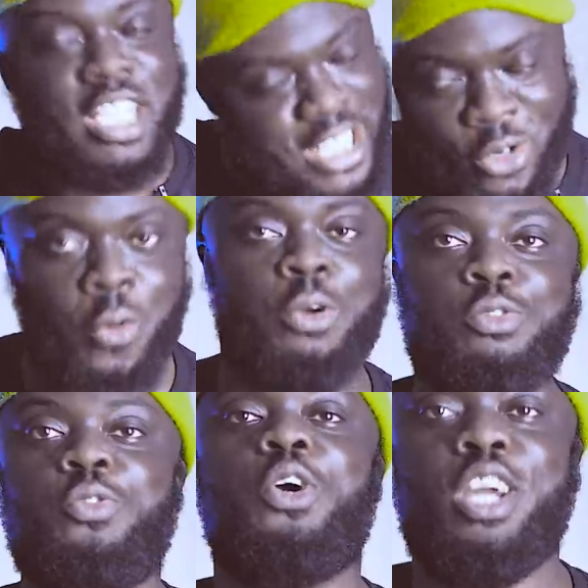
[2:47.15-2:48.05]
They no go
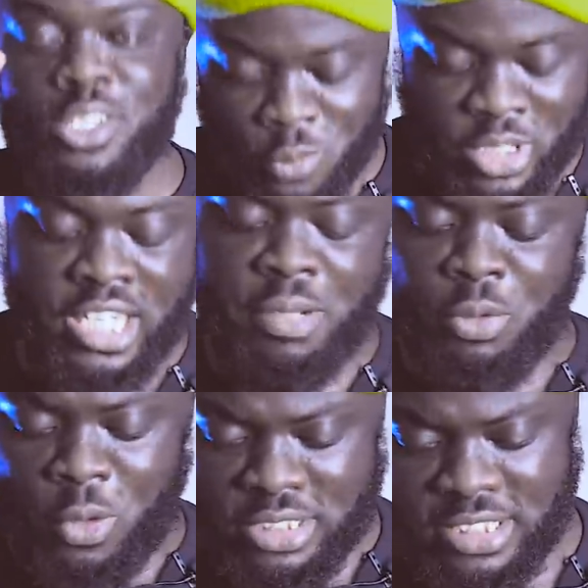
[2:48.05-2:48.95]
do. But then let
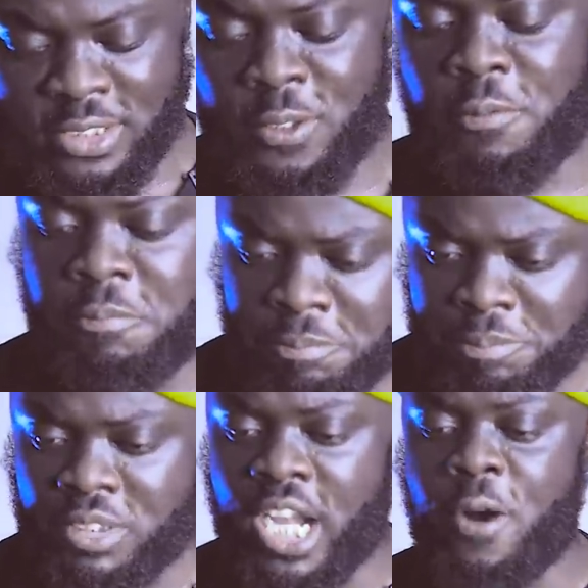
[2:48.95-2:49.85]
me continue.
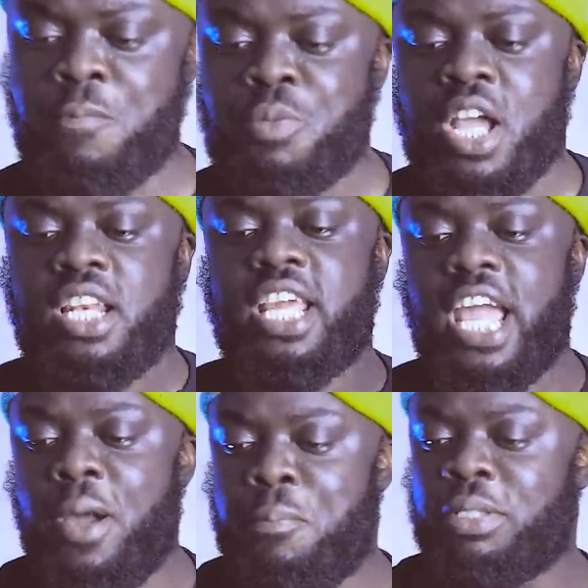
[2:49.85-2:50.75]
Now,
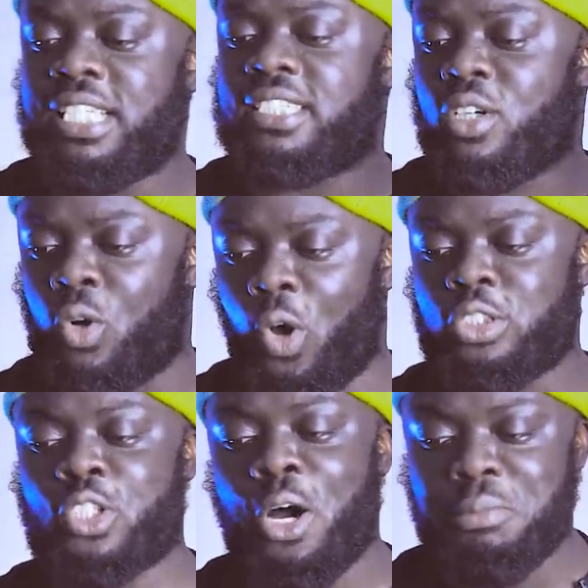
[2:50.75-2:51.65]
the M Ps at a
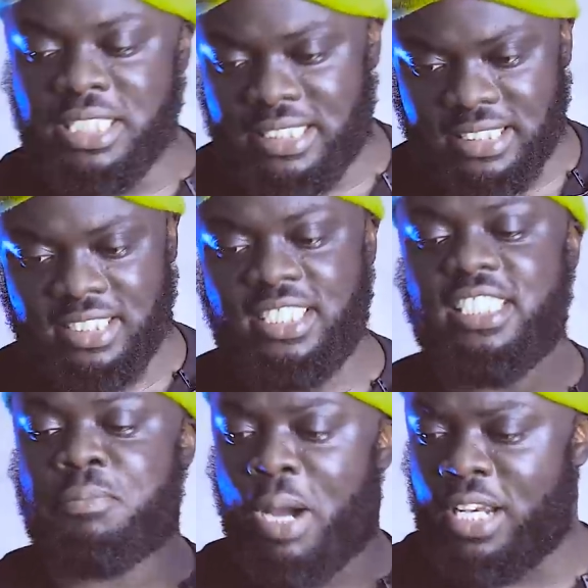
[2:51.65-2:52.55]
closed-door meeting
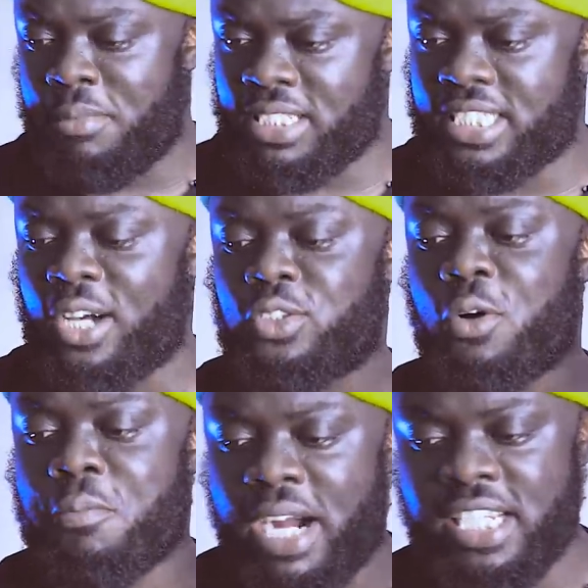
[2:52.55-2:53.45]
in Parliament House
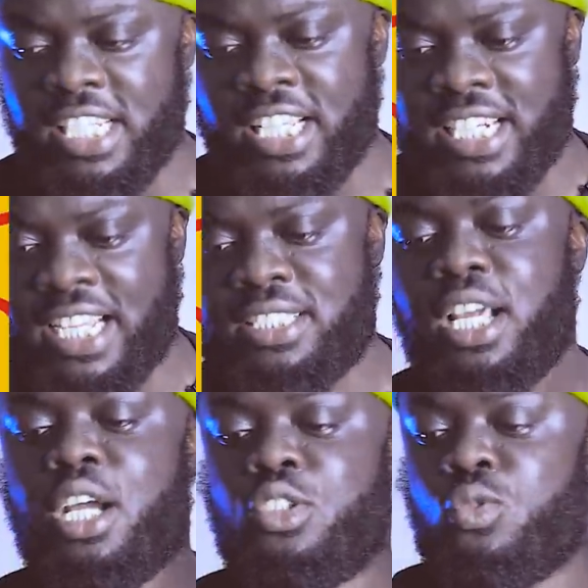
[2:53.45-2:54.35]
on Monday night
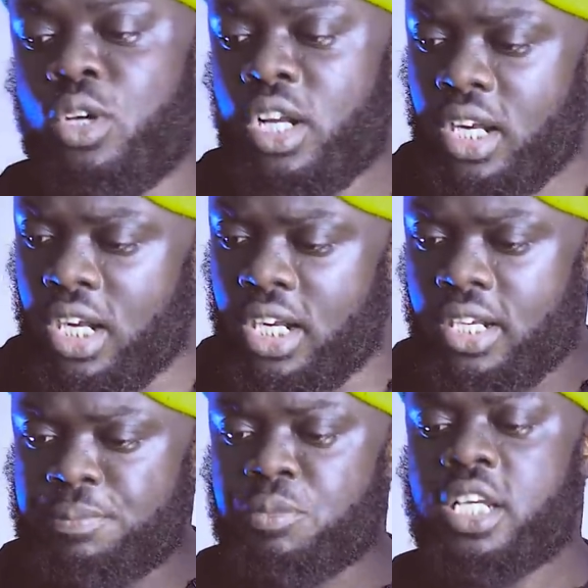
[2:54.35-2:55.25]
to,
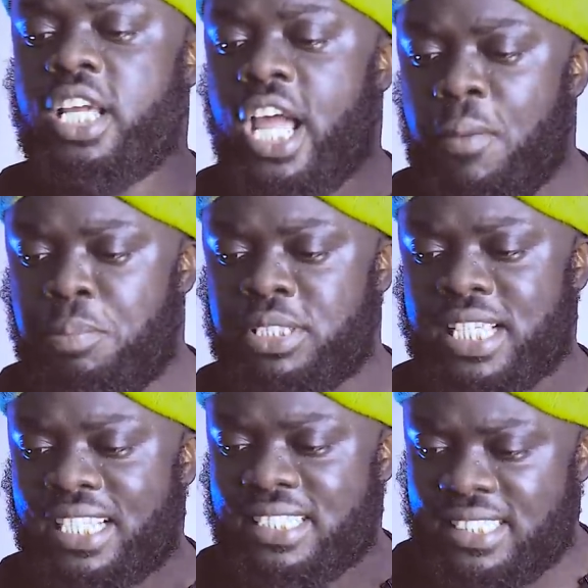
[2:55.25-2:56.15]
uh, the M
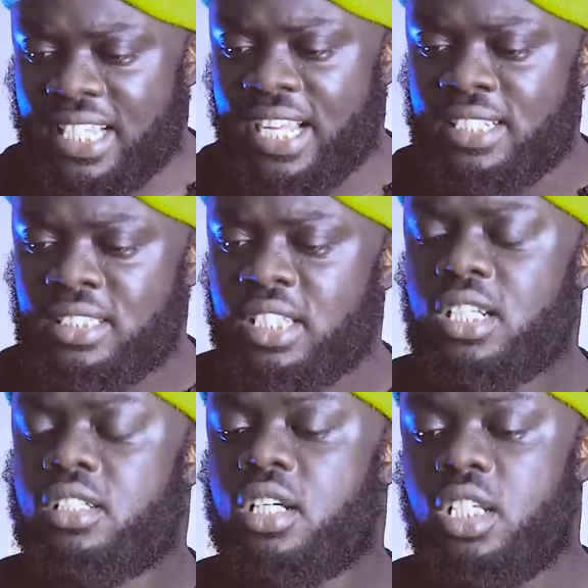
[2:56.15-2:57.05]
Ps at a second
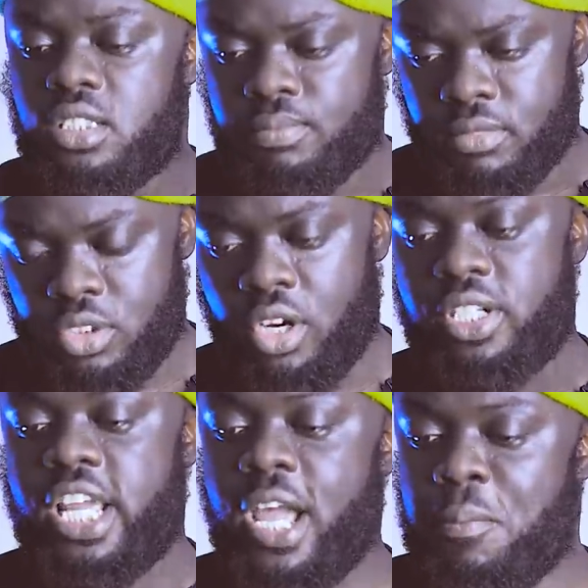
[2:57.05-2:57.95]
Hey,
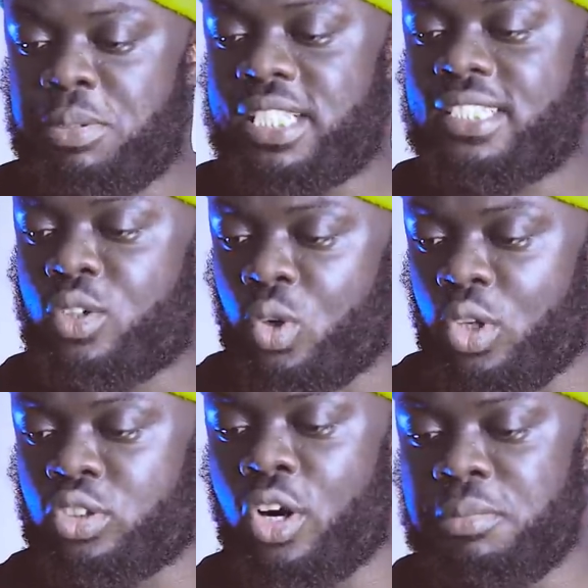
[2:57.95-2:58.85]
sorry, the M Ps at a
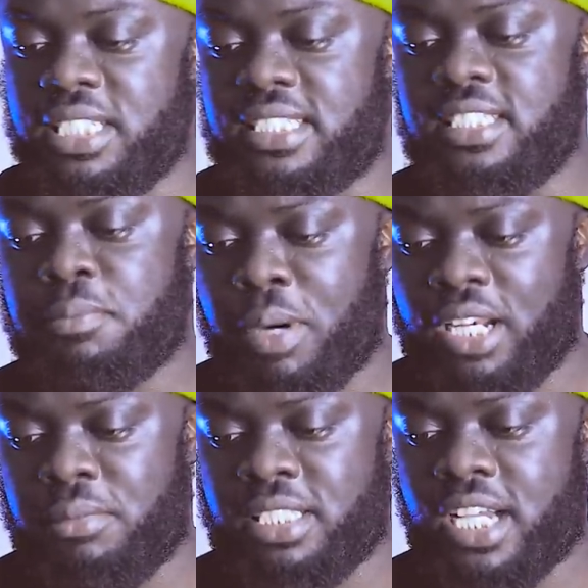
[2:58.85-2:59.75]
closed-door meeting in
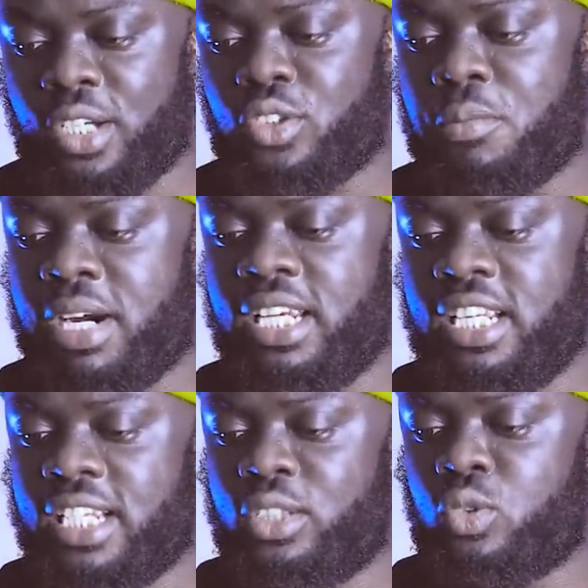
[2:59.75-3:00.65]
Parliament House on
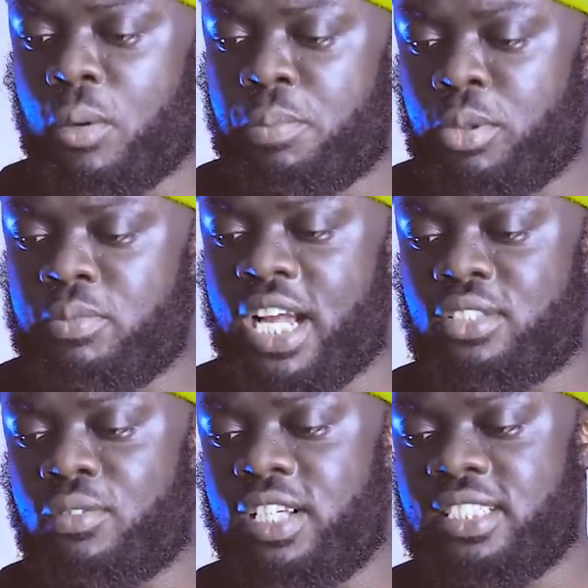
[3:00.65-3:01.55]
Monday night to approve that of